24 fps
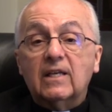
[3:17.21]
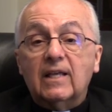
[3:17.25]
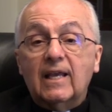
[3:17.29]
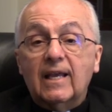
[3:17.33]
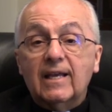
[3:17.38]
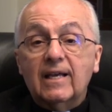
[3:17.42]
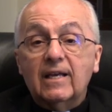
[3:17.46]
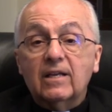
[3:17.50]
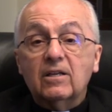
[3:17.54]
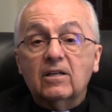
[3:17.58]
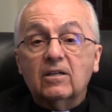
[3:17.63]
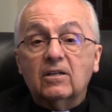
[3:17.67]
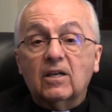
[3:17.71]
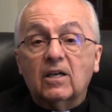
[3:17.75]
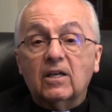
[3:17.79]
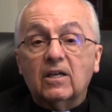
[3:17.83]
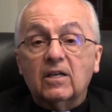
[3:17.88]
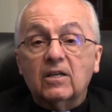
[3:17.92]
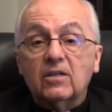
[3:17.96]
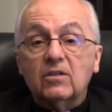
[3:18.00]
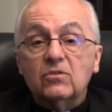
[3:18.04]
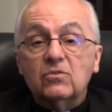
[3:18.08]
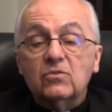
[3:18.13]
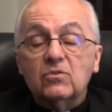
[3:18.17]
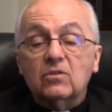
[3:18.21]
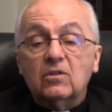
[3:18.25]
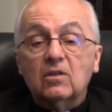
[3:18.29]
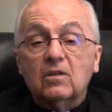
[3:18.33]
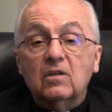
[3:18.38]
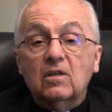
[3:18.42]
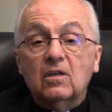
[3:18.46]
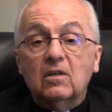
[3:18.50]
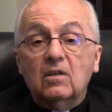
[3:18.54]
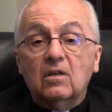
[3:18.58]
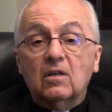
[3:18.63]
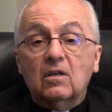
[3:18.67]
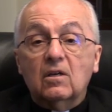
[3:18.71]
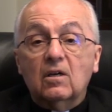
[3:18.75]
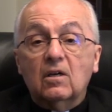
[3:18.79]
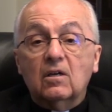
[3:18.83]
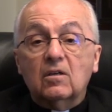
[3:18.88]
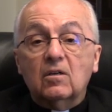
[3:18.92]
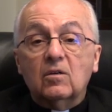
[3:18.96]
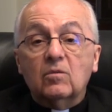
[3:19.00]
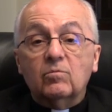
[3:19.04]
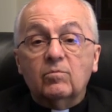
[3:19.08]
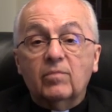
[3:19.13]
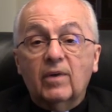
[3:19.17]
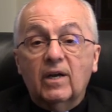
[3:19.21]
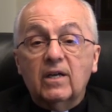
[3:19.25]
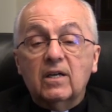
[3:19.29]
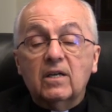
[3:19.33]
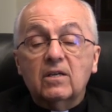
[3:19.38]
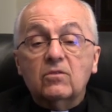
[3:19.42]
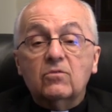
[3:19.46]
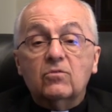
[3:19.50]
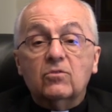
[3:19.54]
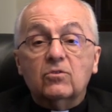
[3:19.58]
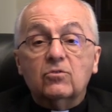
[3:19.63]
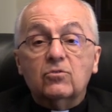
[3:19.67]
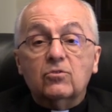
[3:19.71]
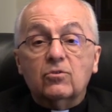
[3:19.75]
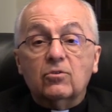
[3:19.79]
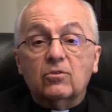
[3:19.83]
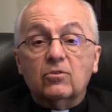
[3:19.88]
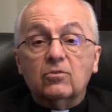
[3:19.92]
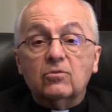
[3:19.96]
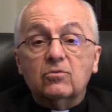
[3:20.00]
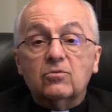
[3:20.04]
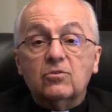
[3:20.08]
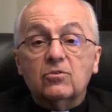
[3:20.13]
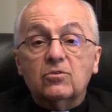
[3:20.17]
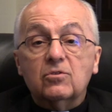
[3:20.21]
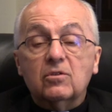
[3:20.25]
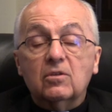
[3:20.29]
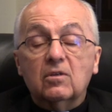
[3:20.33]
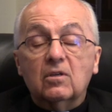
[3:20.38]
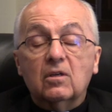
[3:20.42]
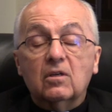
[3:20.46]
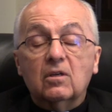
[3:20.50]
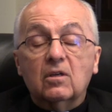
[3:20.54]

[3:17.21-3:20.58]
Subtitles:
canonized by the Church.